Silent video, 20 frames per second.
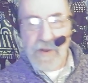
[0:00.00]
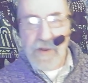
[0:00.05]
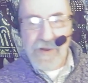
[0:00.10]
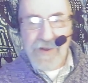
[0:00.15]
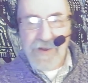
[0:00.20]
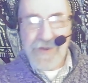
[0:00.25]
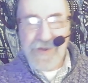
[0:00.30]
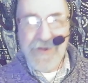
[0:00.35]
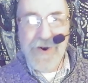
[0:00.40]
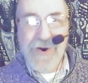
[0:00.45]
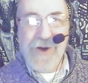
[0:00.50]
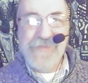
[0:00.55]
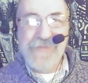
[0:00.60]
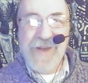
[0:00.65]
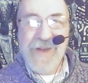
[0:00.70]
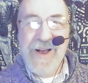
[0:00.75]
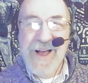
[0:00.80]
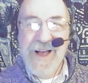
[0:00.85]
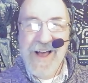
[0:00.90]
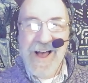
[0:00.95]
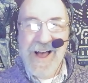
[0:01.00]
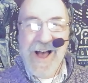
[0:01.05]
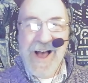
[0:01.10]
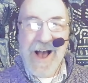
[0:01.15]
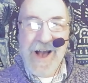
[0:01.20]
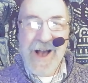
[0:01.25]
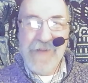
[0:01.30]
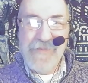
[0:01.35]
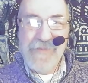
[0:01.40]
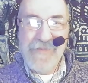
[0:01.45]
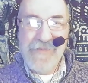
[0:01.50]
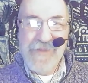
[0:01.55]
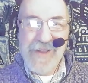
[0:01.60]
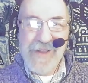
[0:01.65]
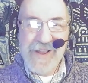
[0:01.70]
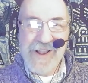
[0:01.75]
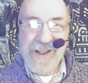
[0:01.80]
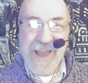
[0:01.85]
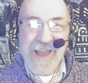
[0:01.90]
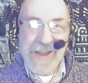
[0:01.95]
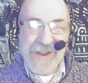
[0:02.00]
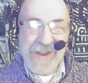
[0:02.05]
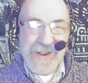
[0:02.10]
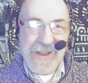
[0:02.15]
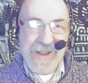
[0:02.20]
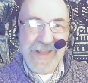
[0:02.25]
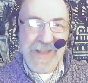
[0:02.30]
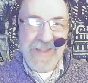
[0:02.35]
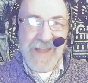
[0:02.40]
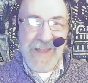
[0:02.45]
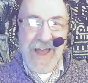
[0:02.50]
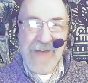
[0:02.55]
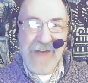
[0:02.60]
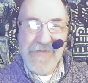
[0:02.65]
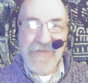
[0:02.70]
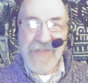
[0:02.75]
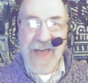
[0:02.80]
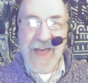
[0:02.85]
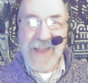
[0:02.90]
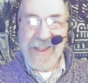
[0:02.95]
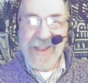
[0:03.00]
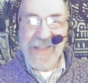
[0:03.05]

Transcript: So I'm glad at least to have that in